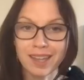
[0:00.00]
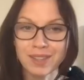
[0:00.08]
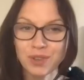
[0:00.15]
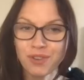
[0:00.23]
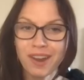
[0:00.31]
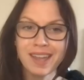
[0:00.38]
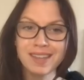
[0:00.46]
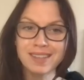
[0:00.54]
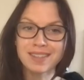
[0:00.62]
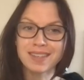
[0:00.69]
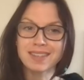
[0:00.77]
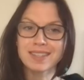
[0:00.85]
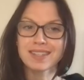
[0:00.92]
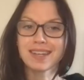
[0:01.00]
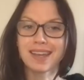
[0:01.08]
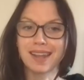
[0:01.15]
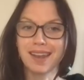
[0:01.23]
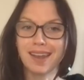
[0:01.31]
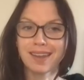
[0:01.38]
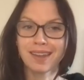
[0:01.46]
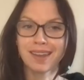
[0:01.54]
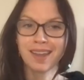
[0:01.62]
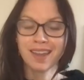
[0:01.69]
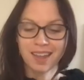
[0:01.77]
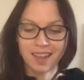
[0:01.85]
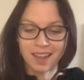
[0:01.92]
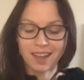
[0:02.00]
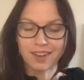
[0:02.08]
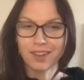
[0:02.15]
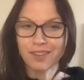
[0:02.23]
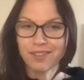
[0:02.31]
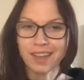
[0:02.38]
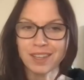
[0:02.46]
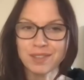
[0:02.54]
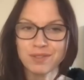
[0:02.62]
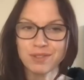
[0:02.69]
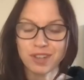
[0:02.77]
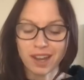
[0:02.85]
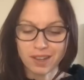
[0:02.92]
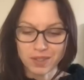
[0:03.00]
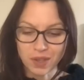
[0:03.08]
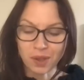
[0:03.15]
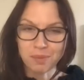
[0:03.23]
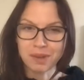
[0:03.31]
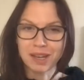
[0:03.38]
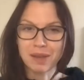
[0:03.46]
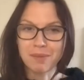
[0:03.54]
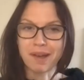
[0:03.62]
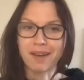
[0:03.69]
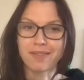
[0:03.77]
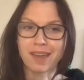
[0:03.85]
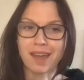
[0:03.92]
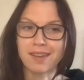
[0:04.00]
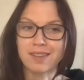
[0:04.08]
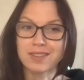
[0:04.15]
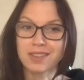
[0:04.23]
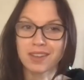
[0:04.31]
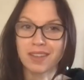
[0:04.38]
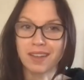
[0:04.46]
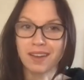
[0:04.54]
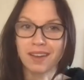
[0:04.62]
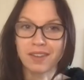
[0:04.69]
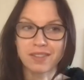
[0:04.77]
It's crazy, isn't it? Like, no, thanks for sharing so openly about that, because I